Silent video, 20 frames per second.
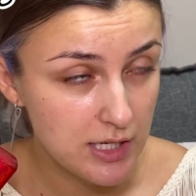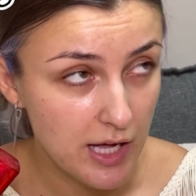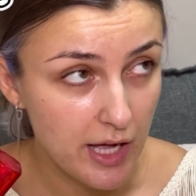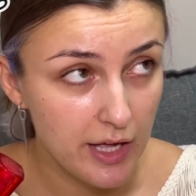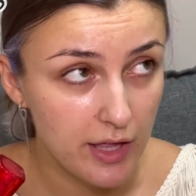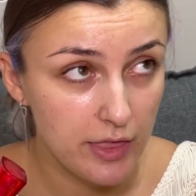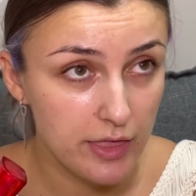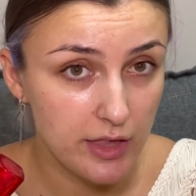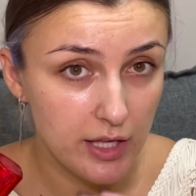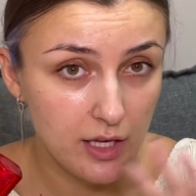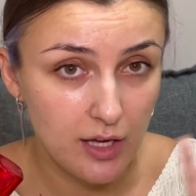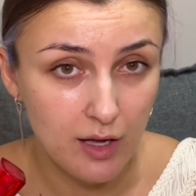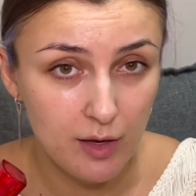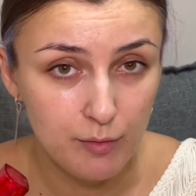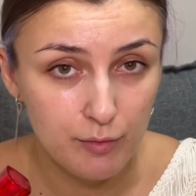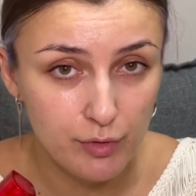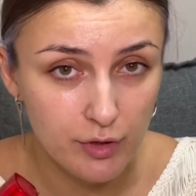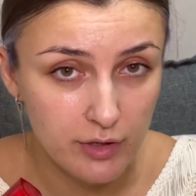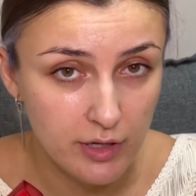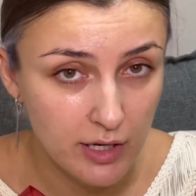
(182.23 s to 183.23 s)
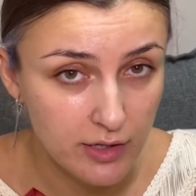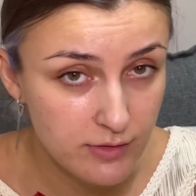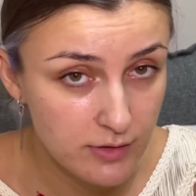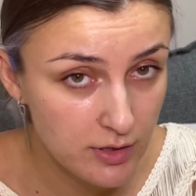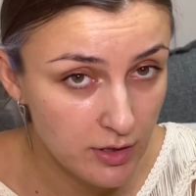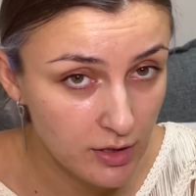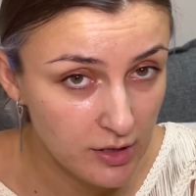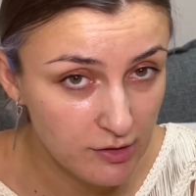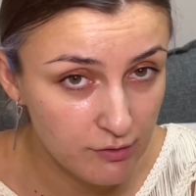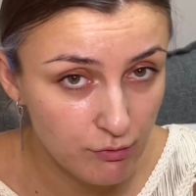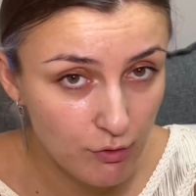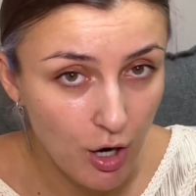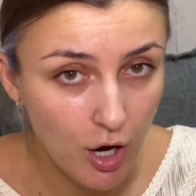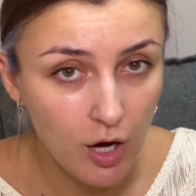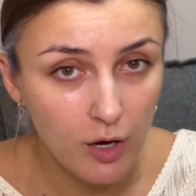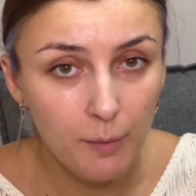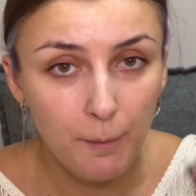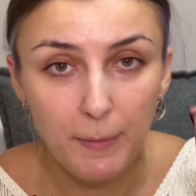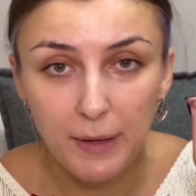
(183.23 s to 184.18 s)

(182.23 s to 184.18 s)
I think I'm pronouncing it wrong,